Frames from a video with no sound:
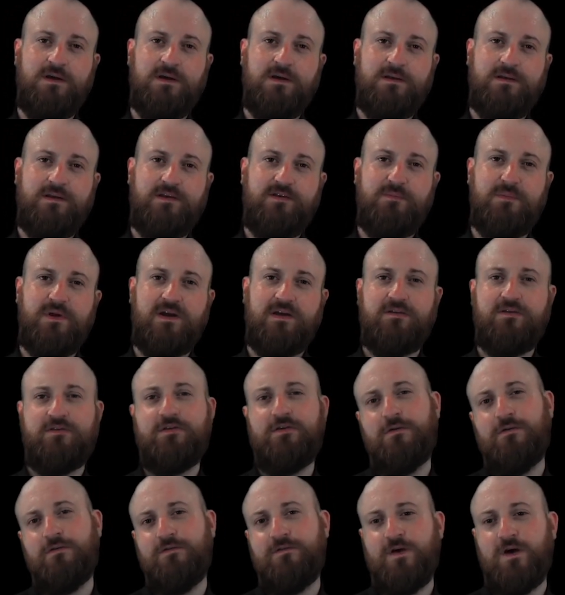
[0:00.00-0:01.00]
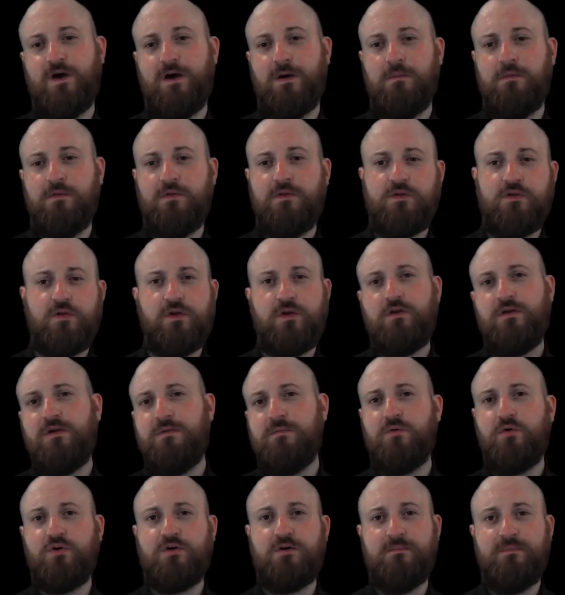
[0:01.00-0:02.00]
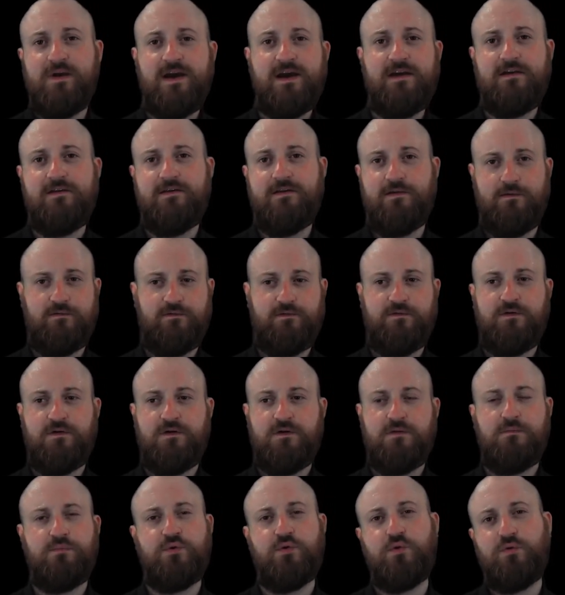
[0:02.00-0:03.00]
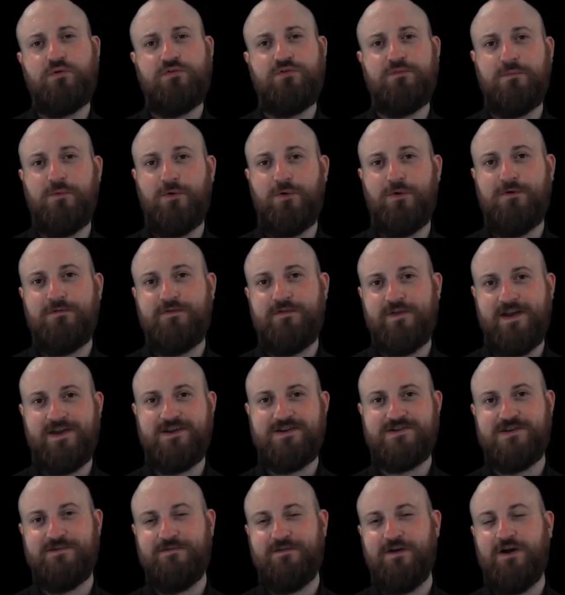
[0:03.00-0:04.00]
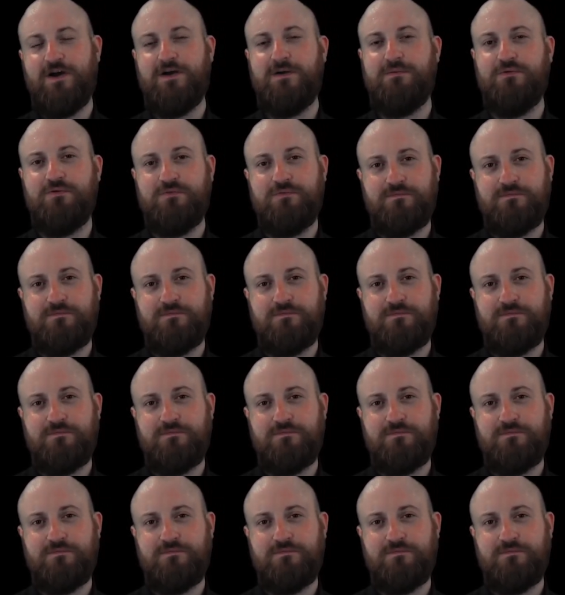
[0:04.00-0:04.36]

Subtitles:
This makes the solar farm not only more competitive, but also more financially viable.